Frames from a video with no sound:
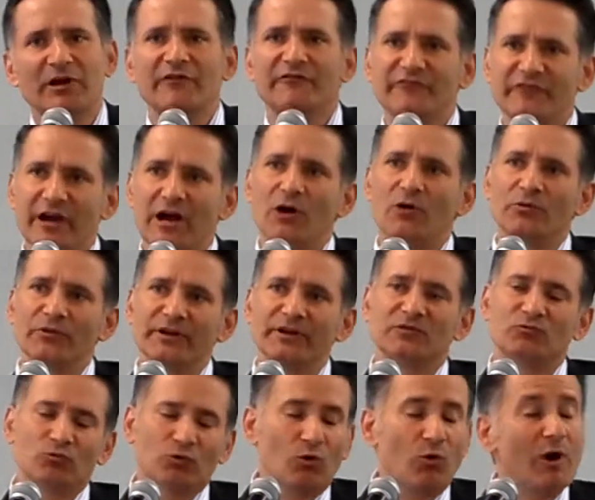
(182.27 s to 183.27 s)
But I
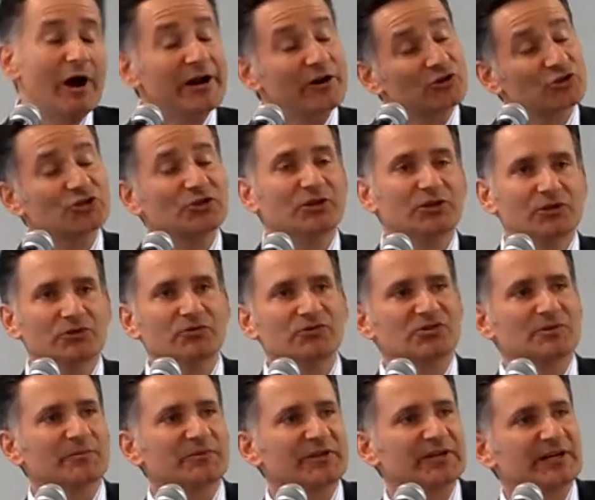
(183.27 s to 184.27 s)
found that it requires you to
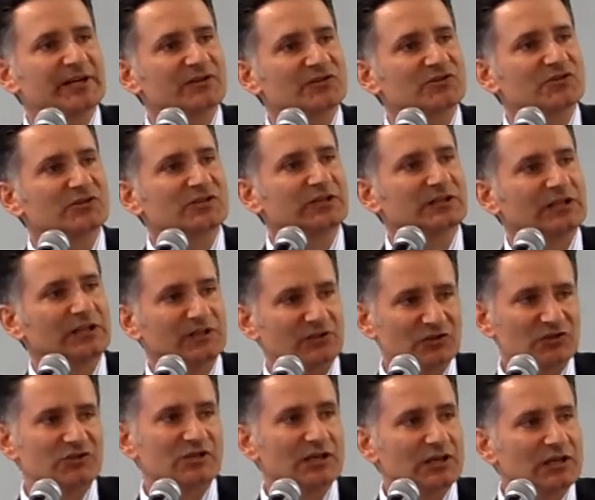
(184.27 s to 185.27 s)
do some things
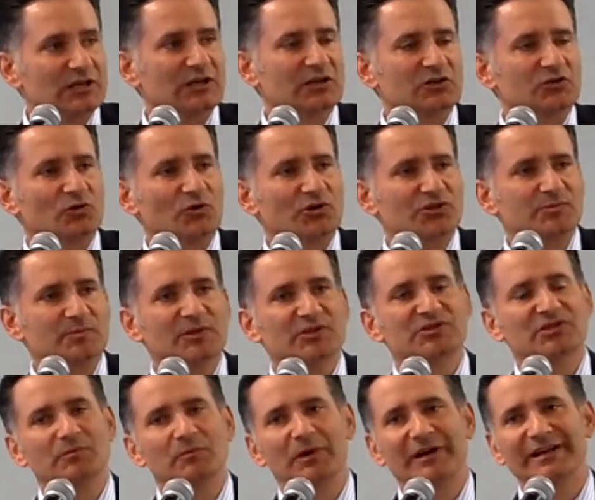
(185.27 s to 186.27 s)
in seeking
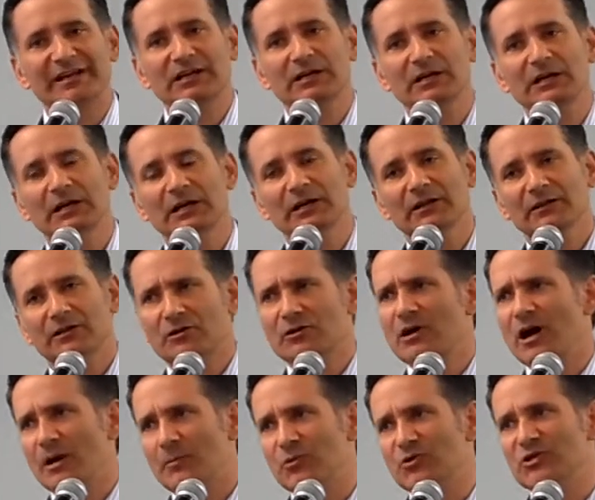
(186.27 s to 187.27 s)
endorsements and money
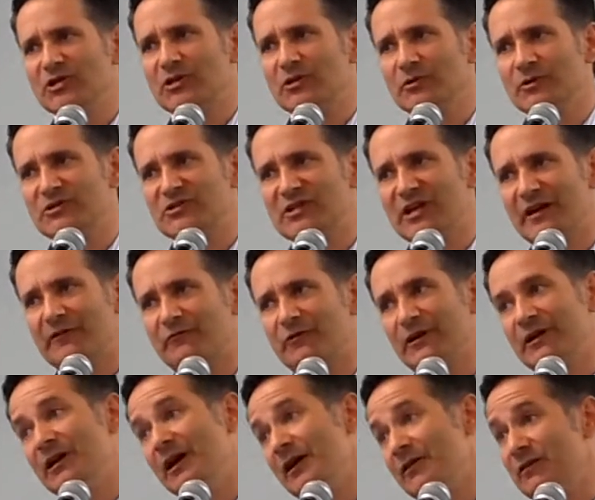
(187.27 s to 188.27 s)
that are not particularly
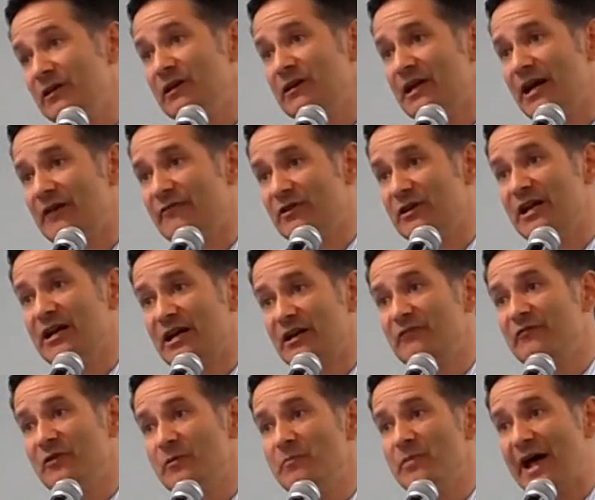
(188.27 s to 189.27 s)
savory and I think have a
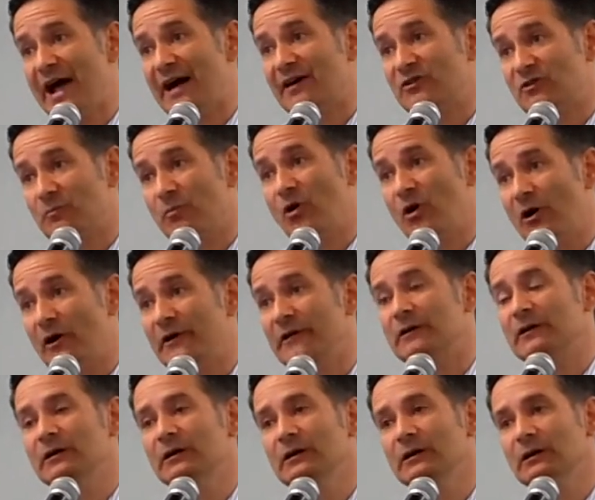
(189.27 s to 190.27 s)
negative impact
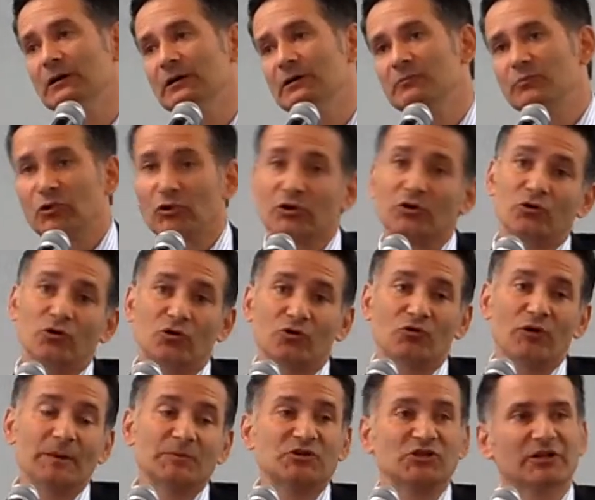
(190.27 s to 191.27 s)
upon
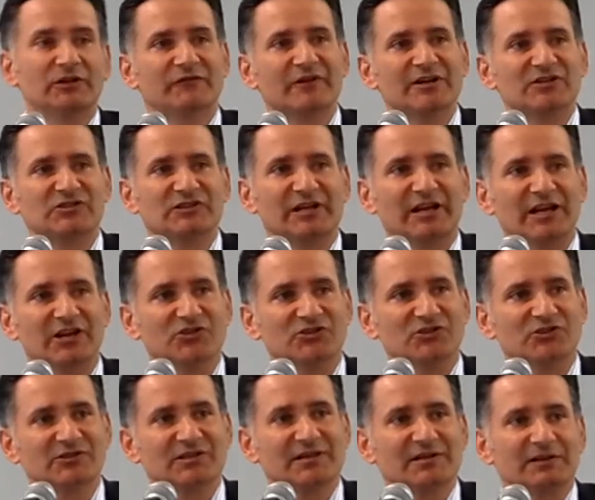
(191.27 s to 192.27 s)
political corruption
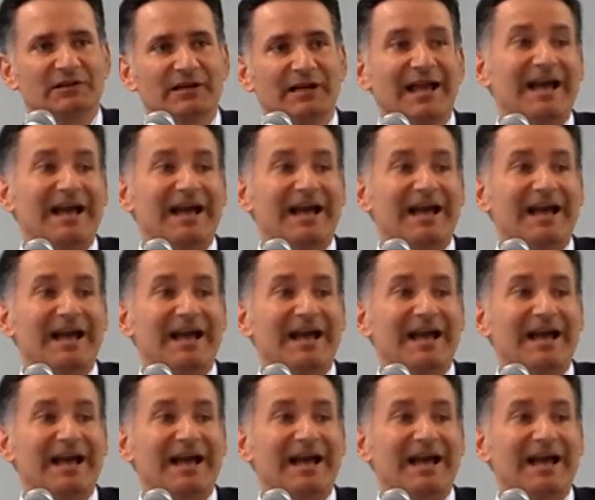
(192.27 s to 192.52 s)
investigations.